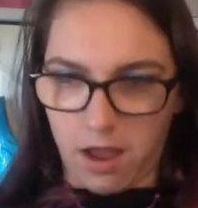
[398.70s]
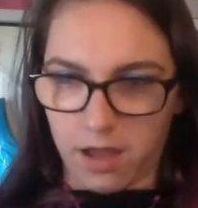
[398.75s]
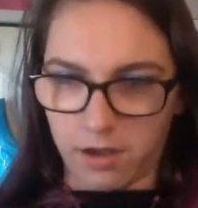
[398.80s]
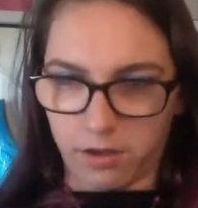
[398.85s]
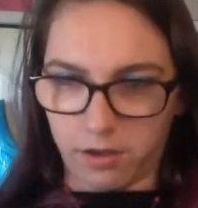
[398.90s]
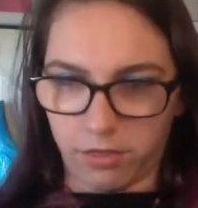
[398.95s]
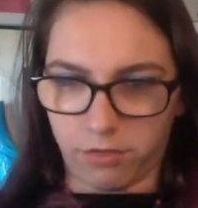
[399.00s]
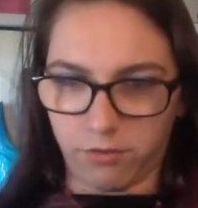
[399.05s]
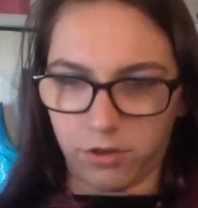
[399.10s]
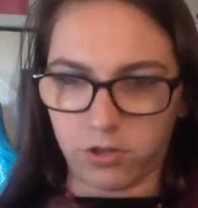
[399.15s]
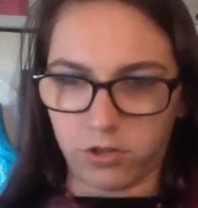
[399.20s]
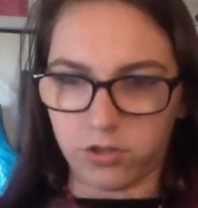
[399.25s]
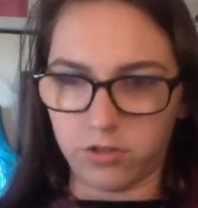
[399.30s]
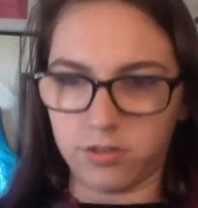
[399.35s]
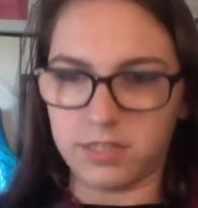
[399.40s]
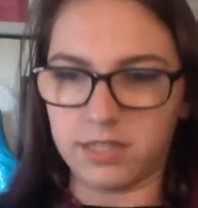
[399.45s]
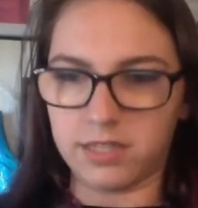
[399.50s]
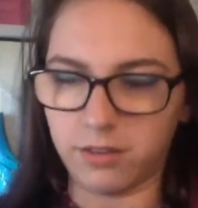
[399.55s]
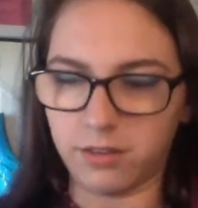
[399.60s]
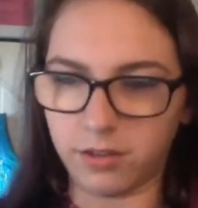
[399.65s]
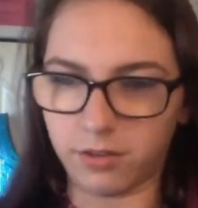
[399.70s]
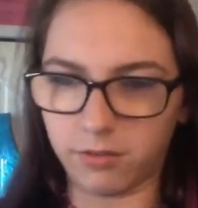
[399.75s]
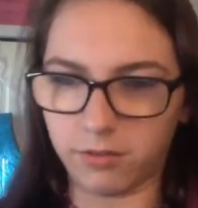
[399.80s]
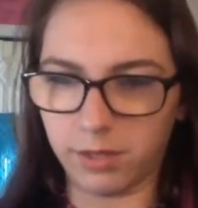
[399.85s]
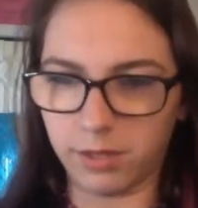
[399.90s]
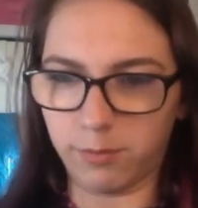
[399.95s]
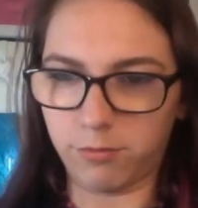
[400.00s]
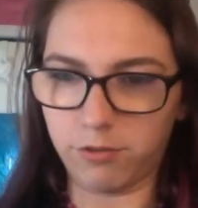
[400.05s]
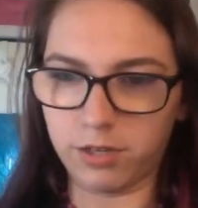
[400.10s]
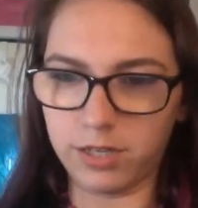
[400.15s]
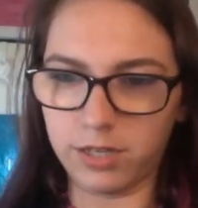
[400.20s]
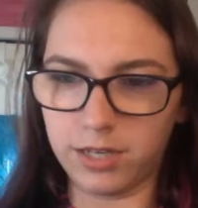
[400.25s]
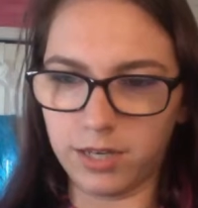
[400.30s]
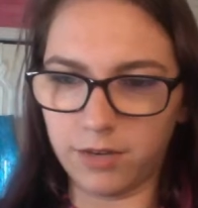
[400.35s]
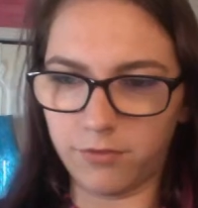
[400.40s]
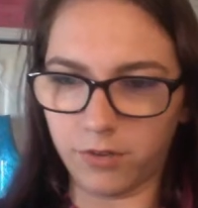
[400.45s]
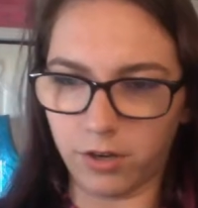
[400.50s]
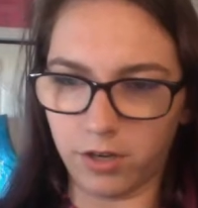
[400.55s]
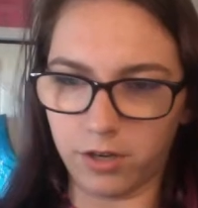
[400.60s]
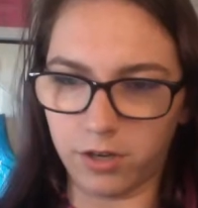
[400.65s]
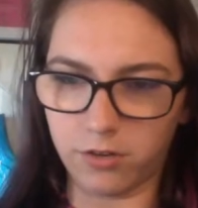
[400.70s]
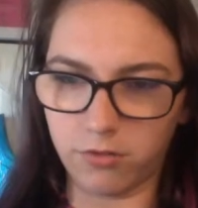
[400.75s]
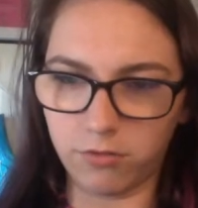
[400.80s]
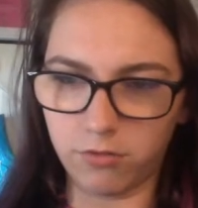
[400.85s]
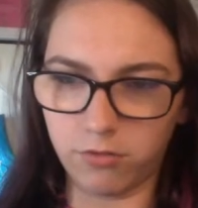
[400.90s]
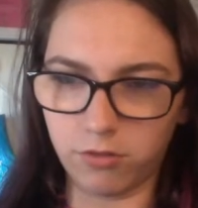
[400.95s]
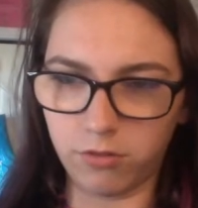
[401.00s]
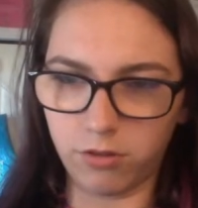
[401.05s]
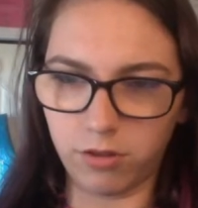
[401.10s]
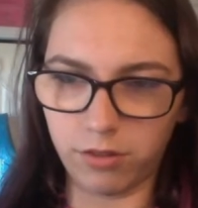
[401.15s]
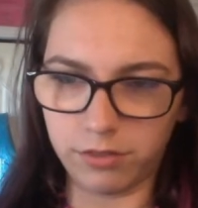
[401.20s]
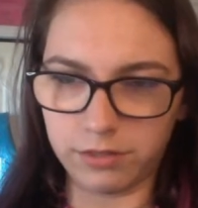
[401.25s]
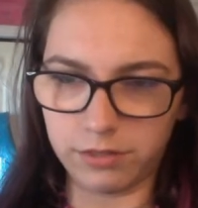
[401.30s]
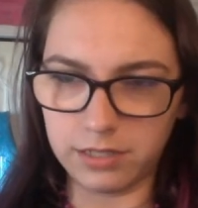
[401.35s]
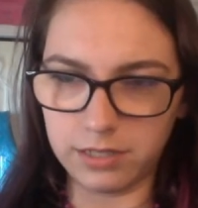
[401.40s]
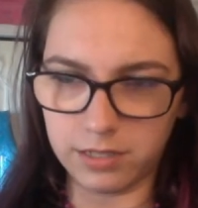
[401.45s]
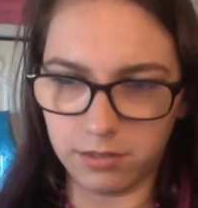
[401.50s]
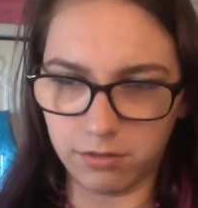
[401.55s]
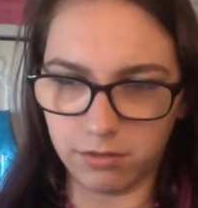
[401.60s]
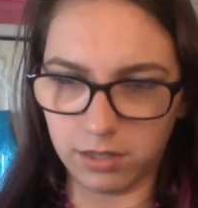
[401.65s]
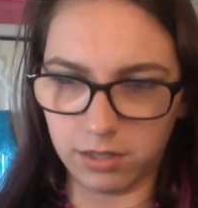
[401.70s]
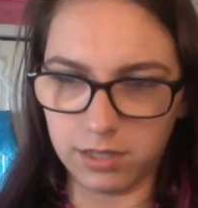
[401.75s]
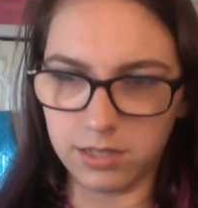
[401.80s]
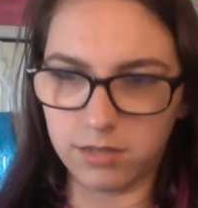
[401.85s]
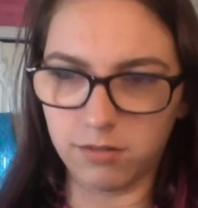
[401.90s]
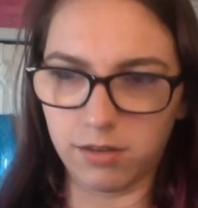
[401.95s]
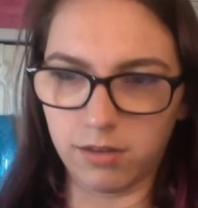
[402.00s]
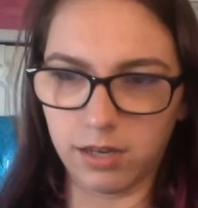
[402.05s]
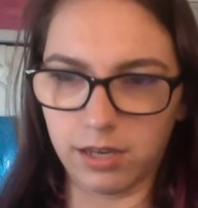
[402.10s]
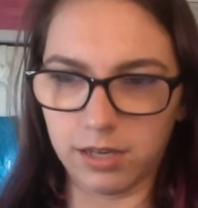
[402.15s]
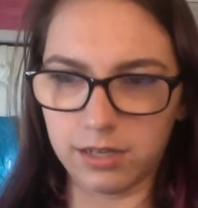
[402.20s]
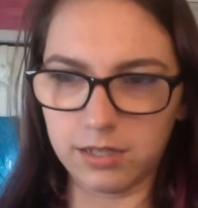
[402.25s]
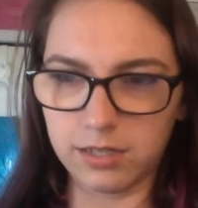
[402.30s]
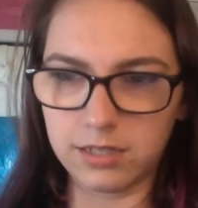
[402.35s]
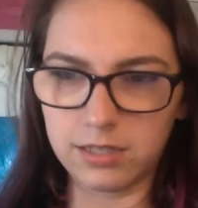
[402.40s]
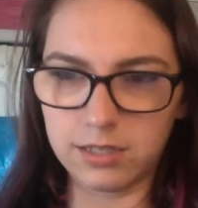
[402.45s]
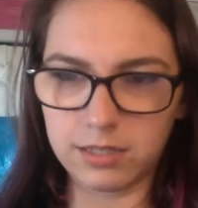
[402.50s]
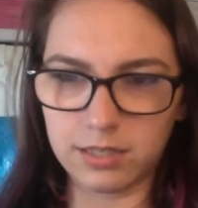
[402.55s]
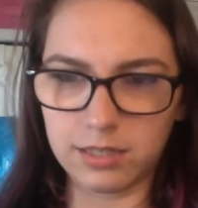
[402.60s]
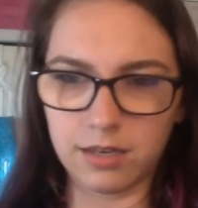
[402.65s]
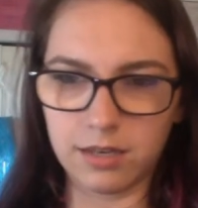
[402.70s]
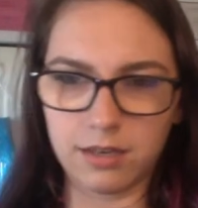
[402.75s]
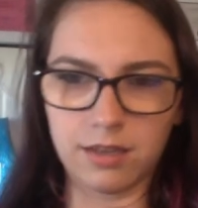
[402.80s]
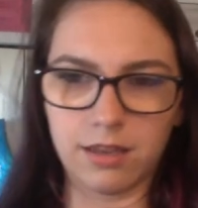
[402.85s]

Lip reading: thread shoes. They look really pretty, very cool. Thank you, guys.